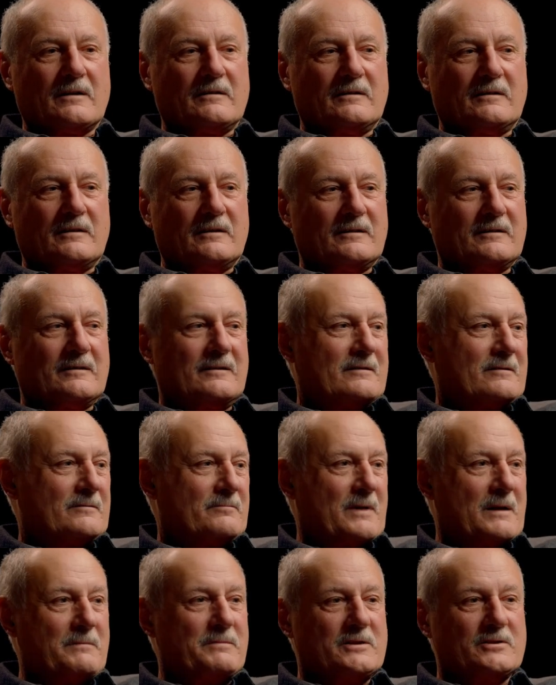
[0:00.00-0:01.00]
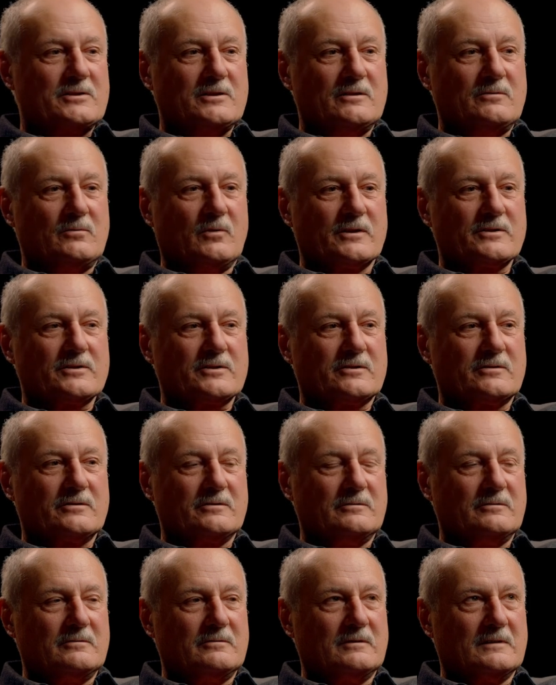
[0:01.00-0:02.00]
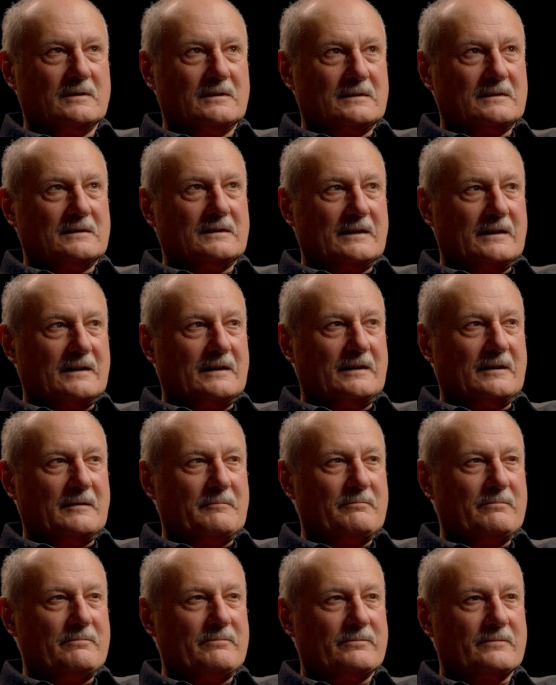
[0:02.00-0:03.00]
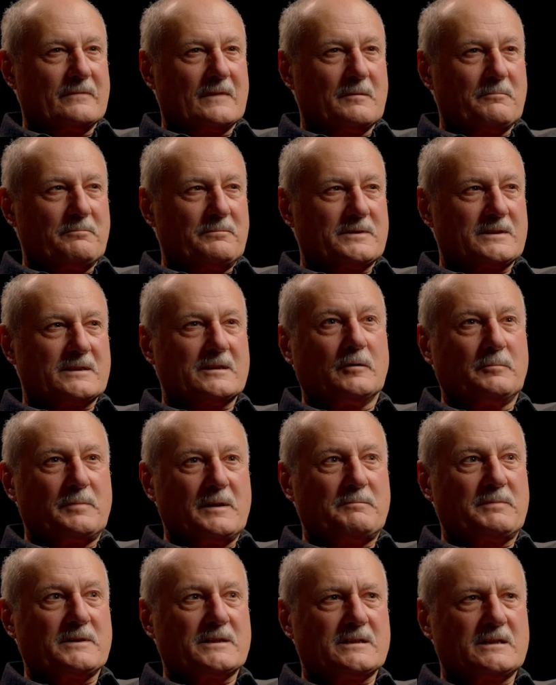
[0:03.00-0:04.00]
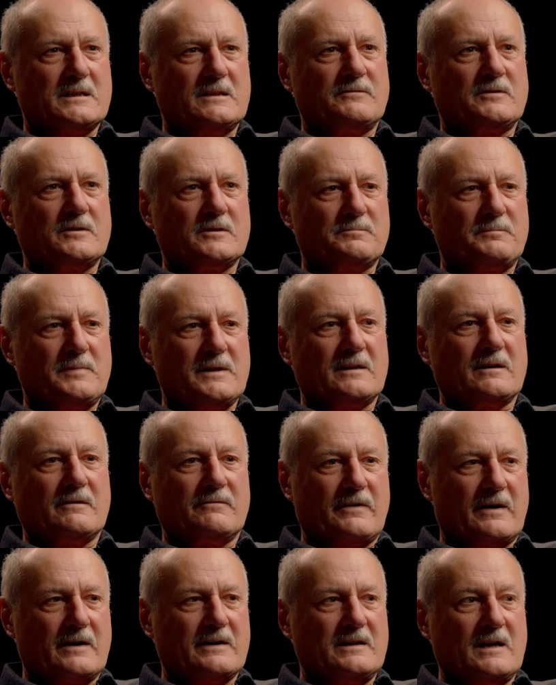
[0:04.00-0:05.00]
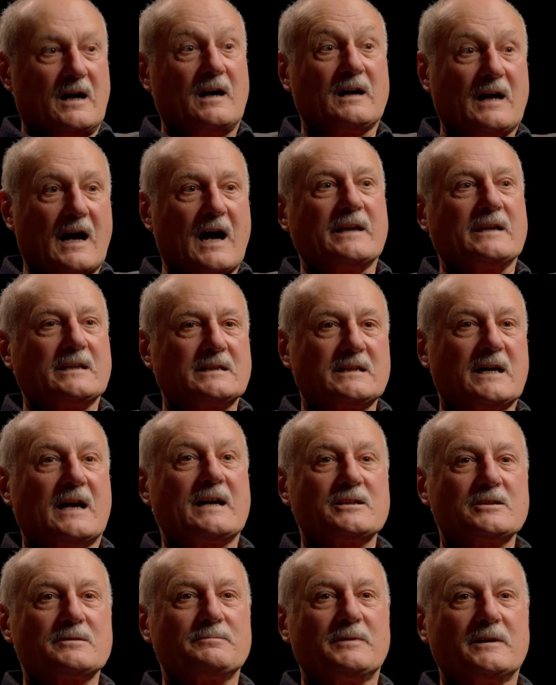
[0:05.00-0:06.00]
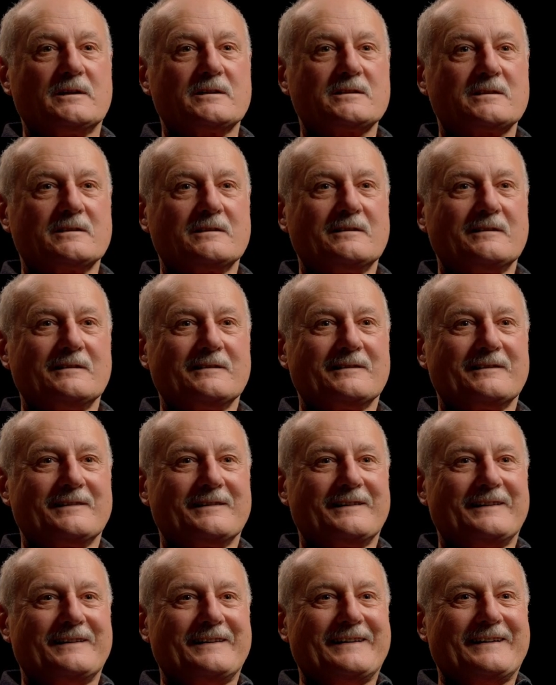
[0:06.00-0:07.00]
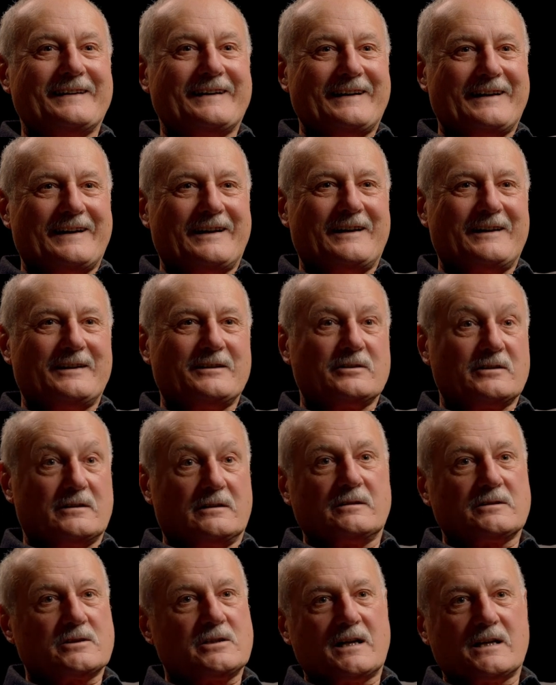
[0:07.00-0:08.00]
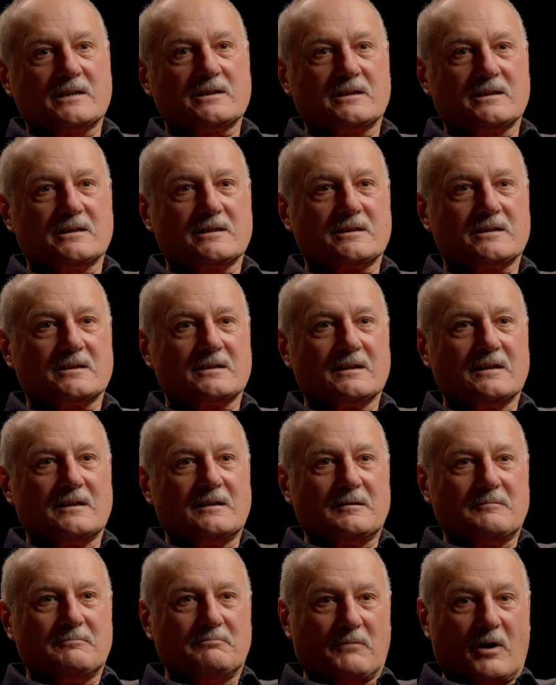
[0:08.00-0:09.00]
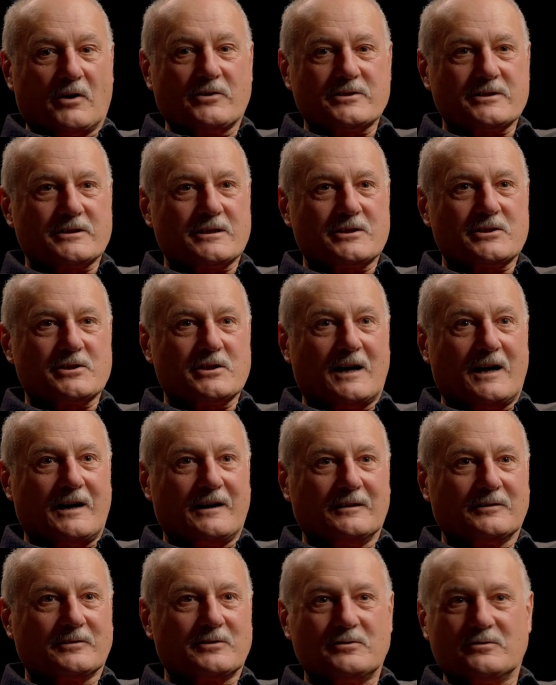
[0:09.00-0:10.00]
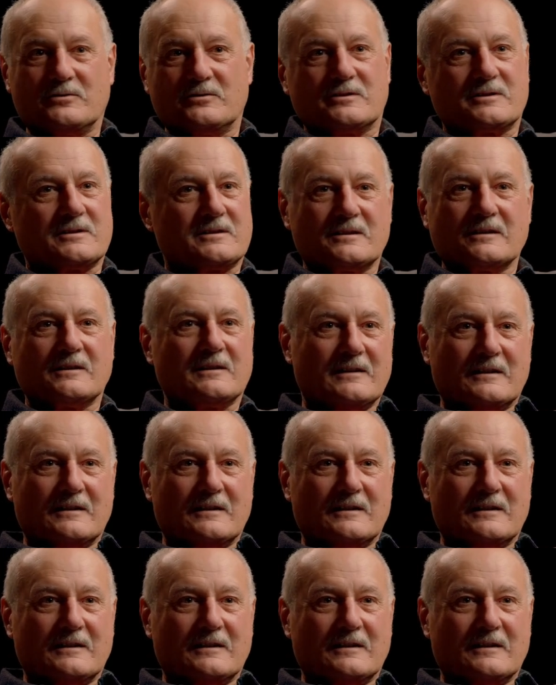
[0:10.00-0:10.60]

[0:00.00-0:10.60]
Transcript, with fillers: uh, maybe she wants to um, still be perceived as being a very young, unattached person, and yet she has this monster child who's